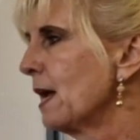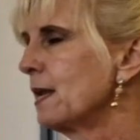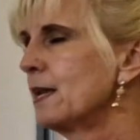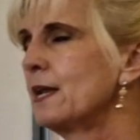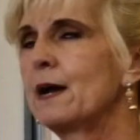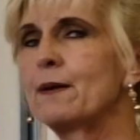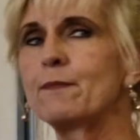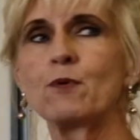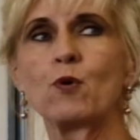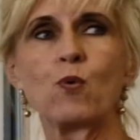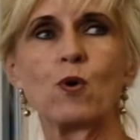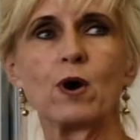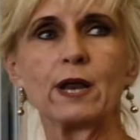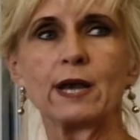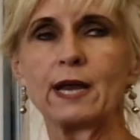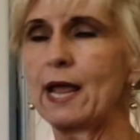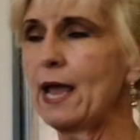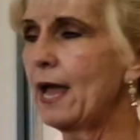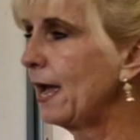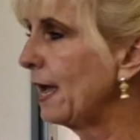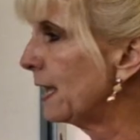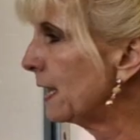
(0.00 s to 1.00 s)
Number
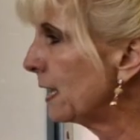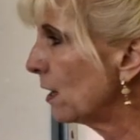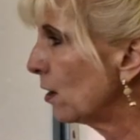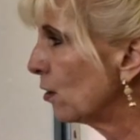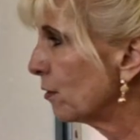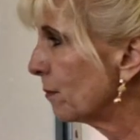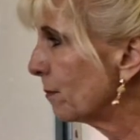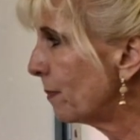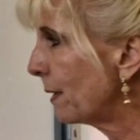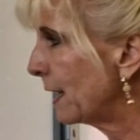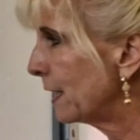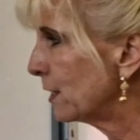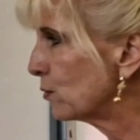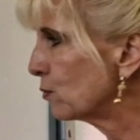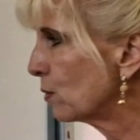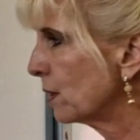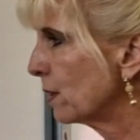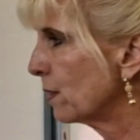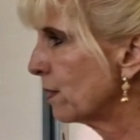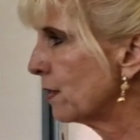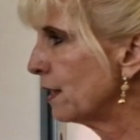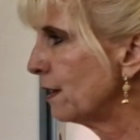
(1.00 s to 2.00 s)
1A on page
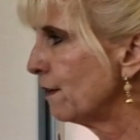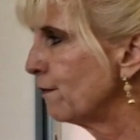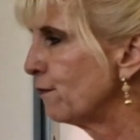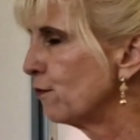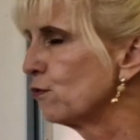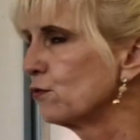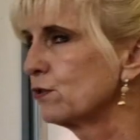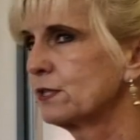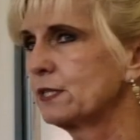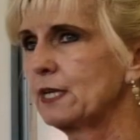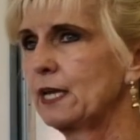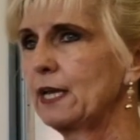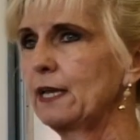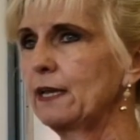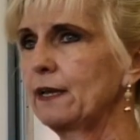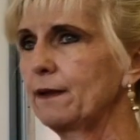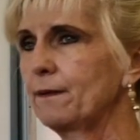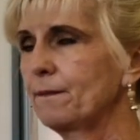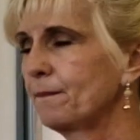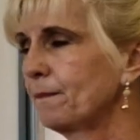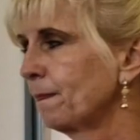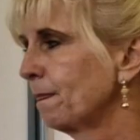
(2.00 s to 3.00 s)
134 said,
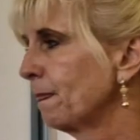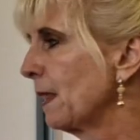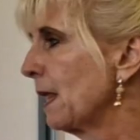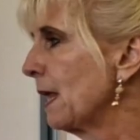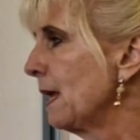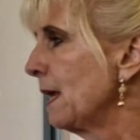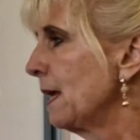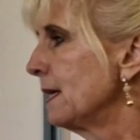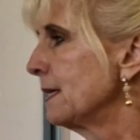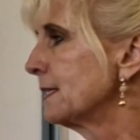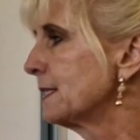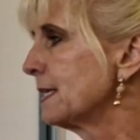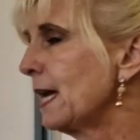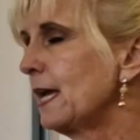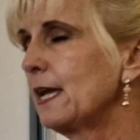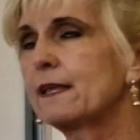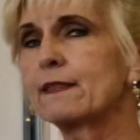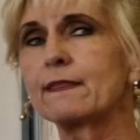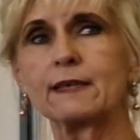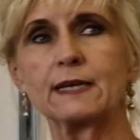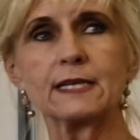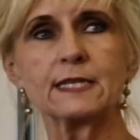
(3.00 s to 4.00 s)

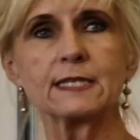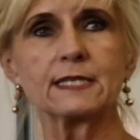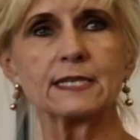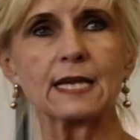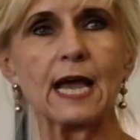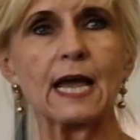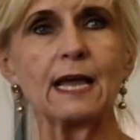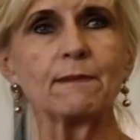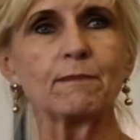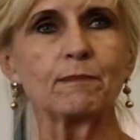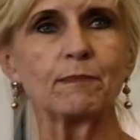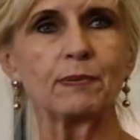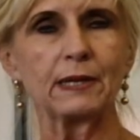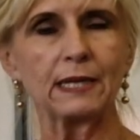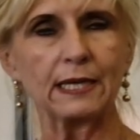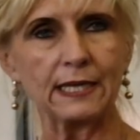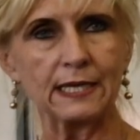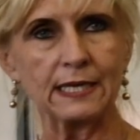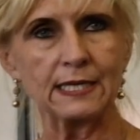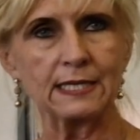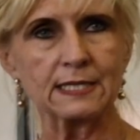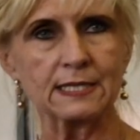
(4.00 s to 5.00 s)
take this and
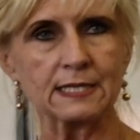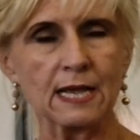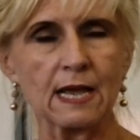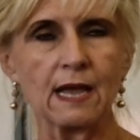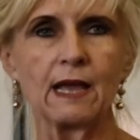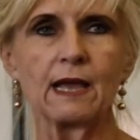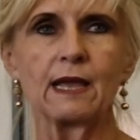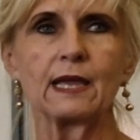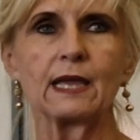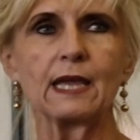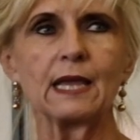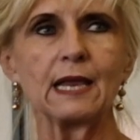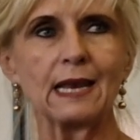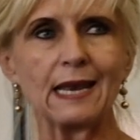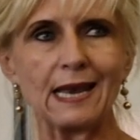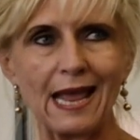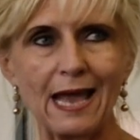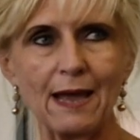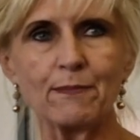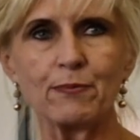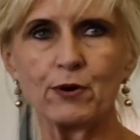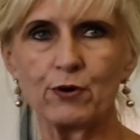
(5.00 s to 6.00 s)
please
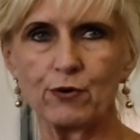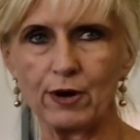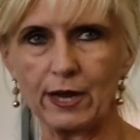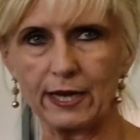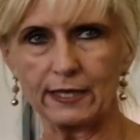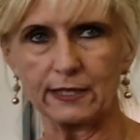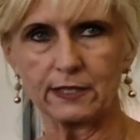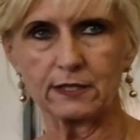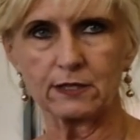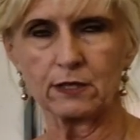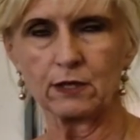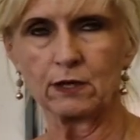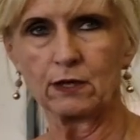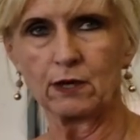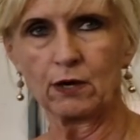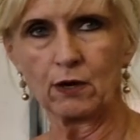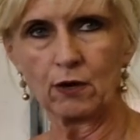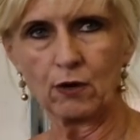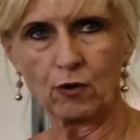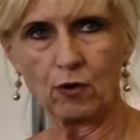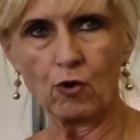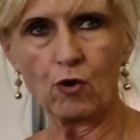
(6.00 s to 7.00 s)
elaborate
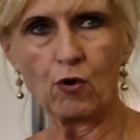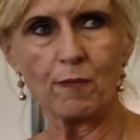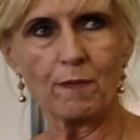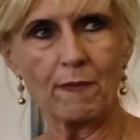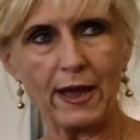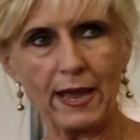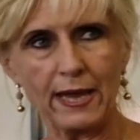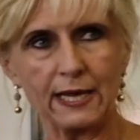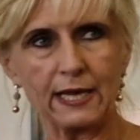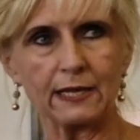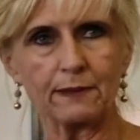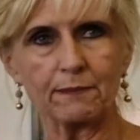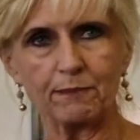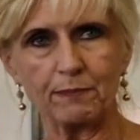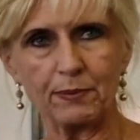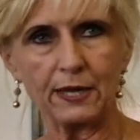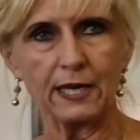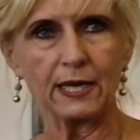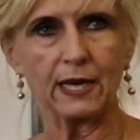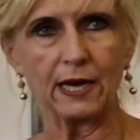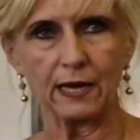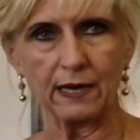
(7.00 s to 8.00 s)
or make it
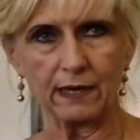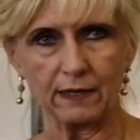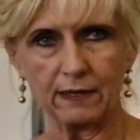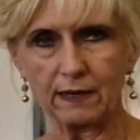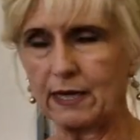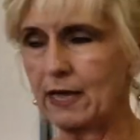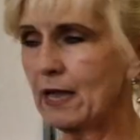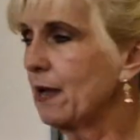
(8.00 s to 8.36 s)
bigger